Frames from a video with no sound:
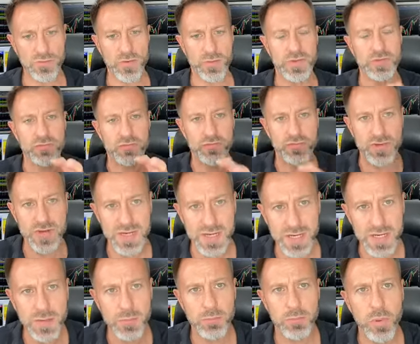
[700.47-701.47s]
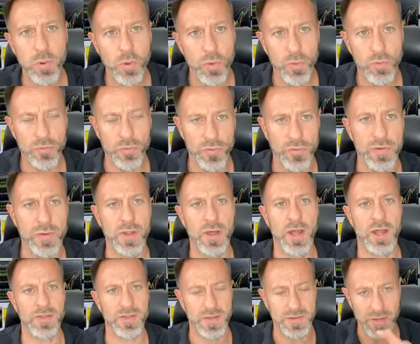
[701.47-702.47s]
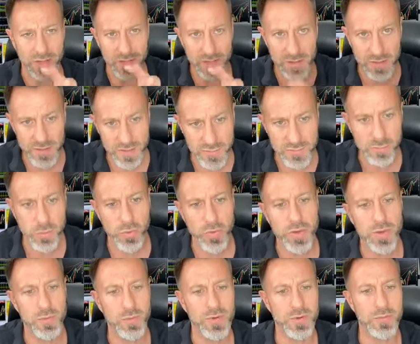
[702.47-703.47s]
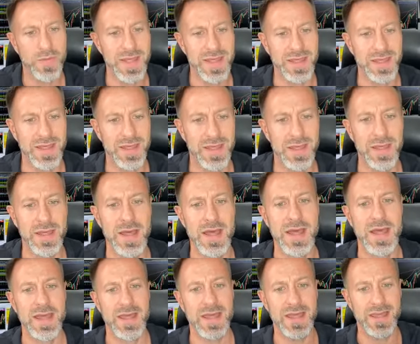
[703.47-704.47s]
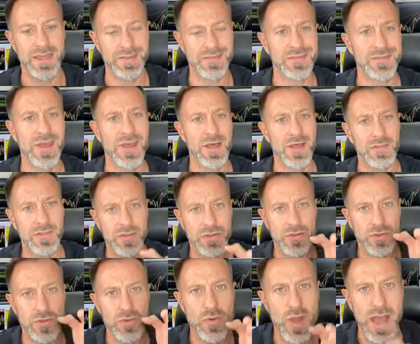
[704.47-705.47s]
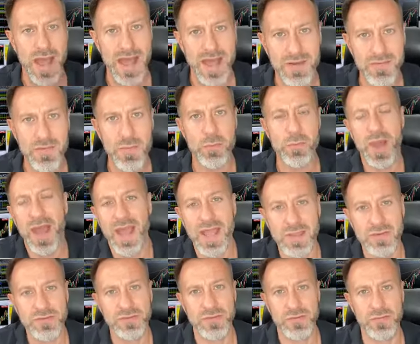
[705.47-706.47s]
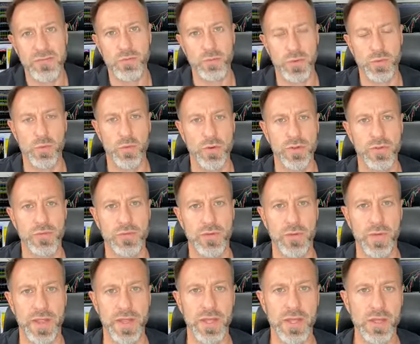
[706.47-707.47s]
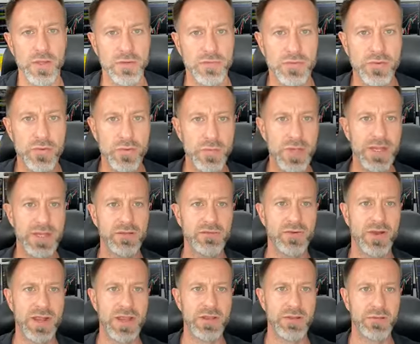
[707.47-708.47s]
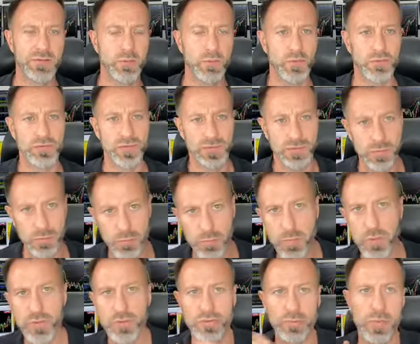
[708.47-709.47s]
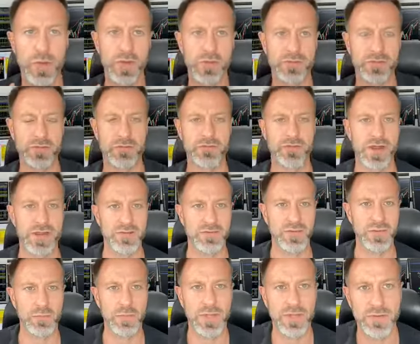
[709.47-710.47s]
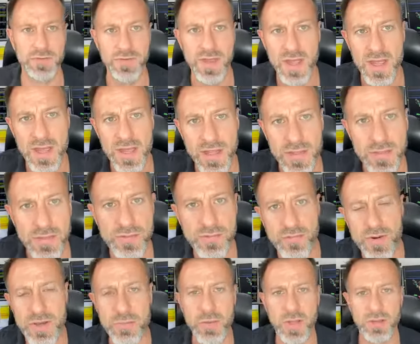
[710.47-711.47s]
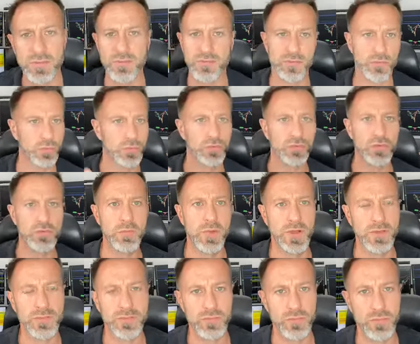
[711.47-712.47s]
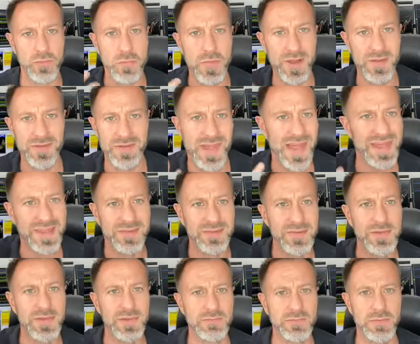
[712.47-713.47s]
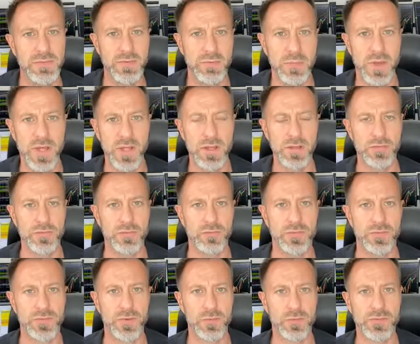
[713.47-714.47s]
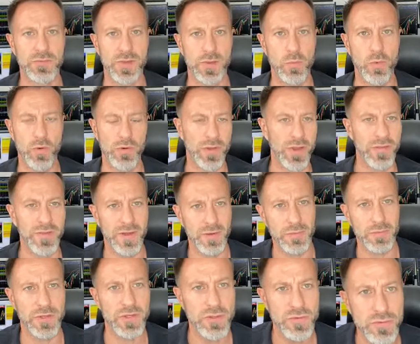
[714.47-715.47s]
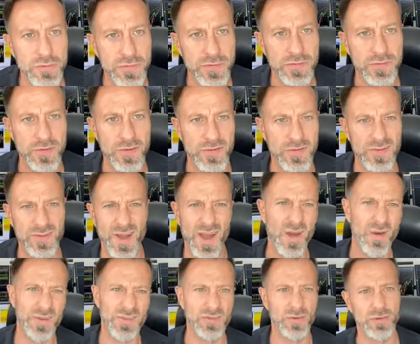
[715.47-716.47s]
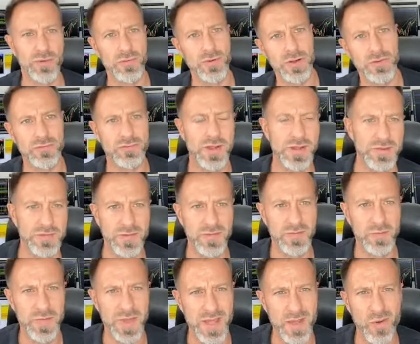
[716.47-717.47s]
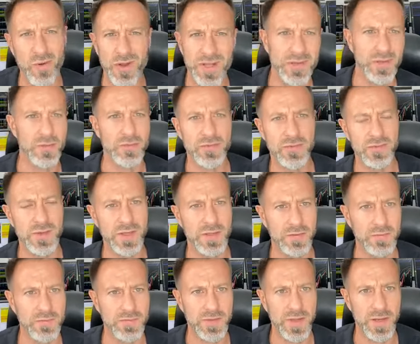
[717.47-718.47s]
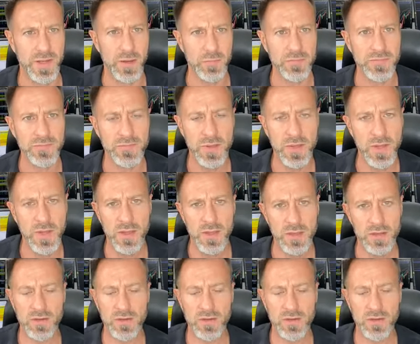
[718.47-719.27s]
So it's really important, I think the last point I want to make here is that you have patience with what you're doing. Too many traders will just push past the strategy because in 3 months or 2 months or a month it hasn't given them the results they want, and they'll use excuses like, oh, it's not the right strategy for me, or I don't see those setups